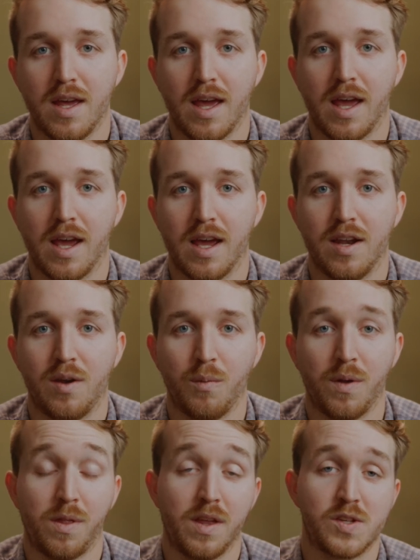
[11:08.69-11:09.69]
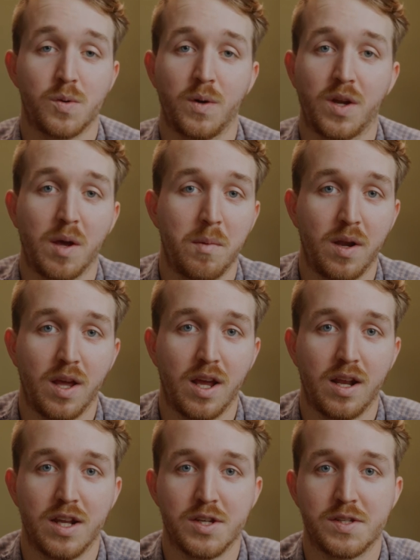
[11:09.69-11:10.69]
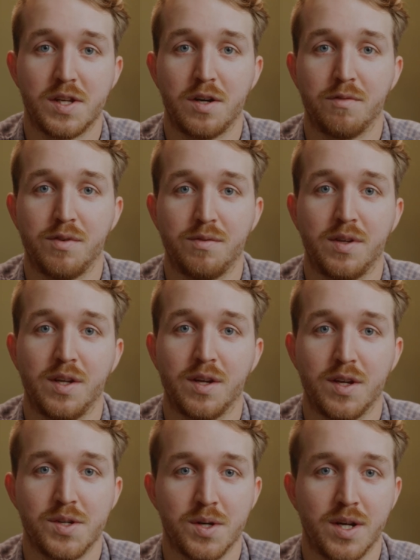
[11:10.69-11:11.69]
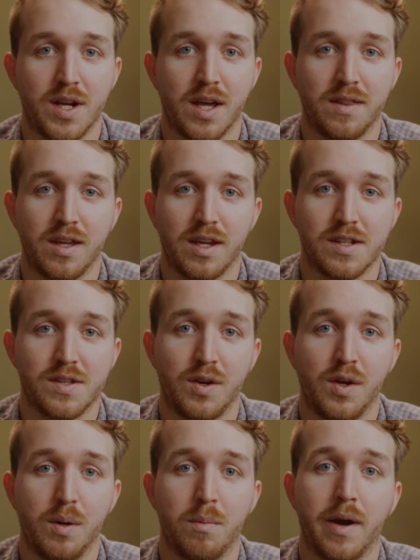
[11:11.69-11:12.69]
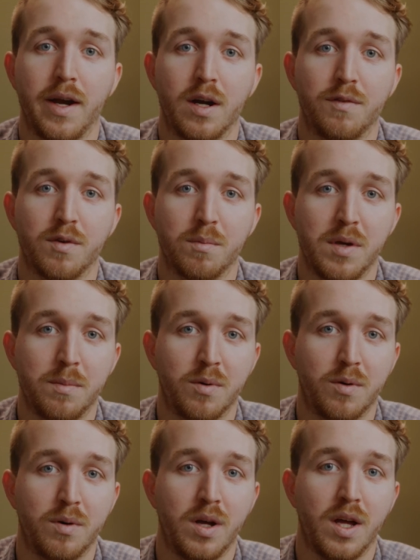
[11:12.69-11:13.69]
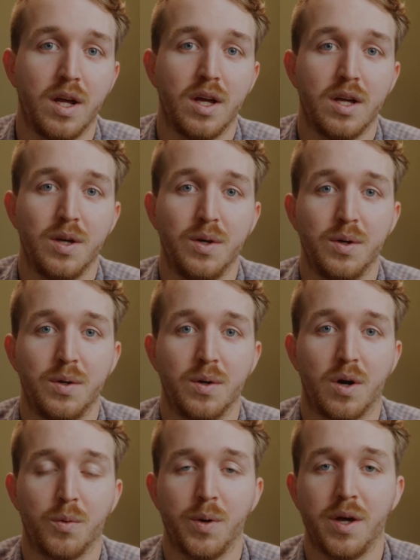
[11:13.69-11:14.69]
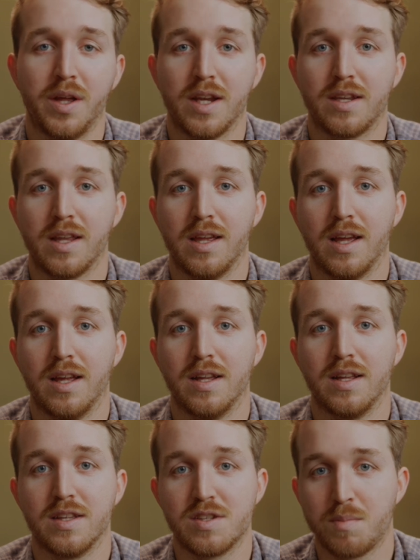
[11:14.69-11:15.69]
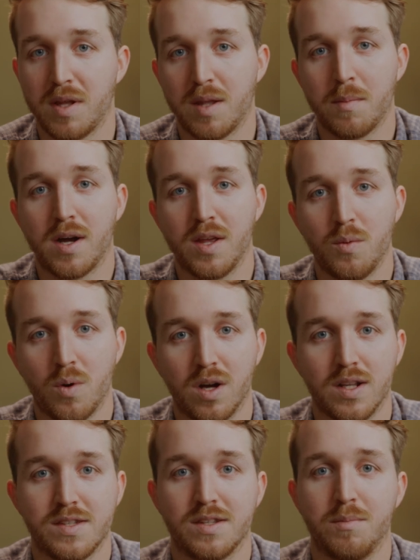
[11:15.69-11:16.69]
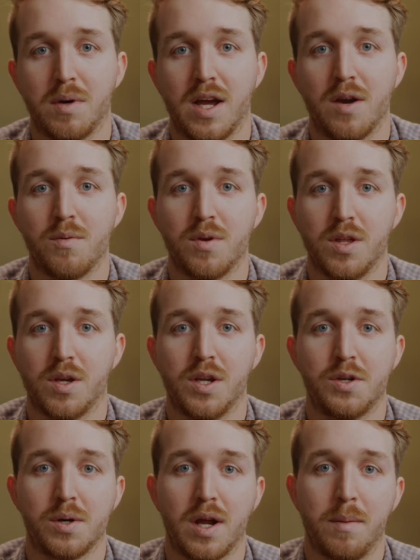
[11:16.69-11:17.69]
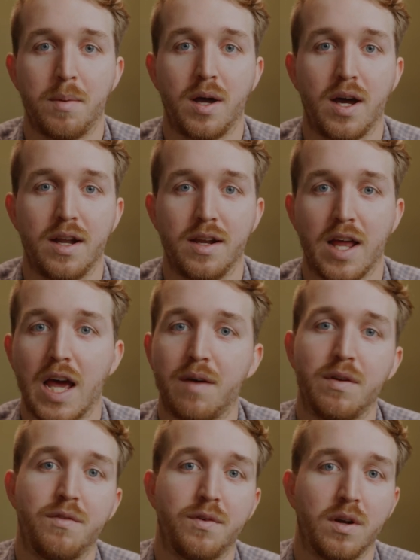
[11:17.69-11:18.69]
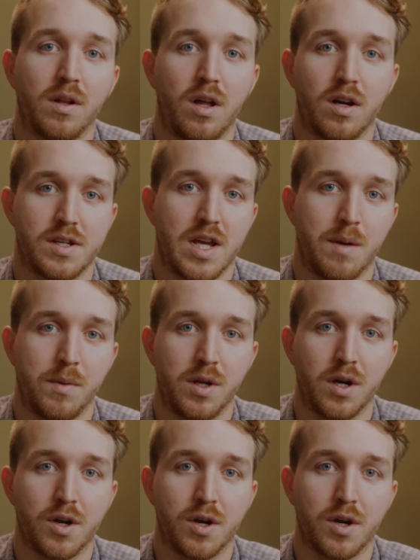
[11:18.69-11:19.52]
And with this one coming in at just under $1,500, I think it's a no-brainer for people who are willing to spend the money once and buy a really good tripod and have it for a long time in their